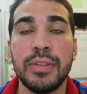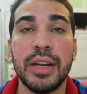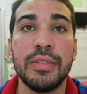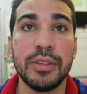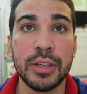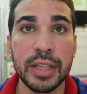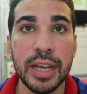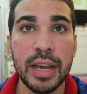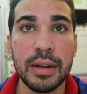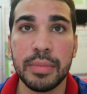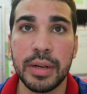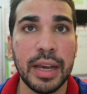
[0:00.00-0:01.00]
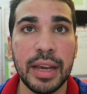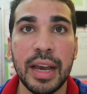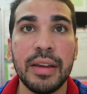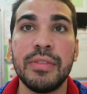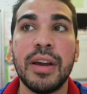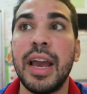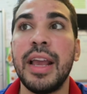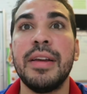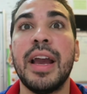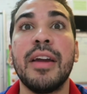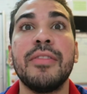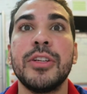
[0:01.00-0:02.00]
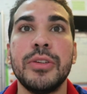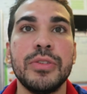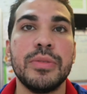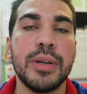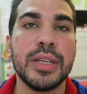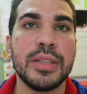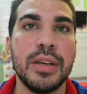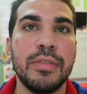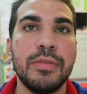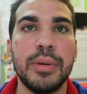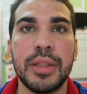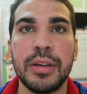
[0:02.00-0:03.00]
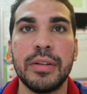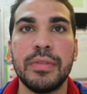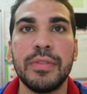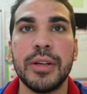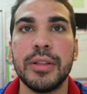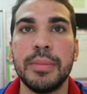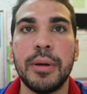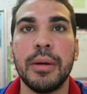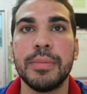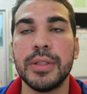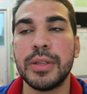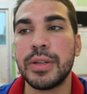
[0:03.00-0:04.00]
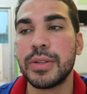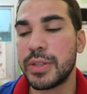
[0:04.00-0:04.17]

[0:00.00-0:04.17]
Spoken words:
that I've looked at, but I haven't used myself, but they're fairly popular.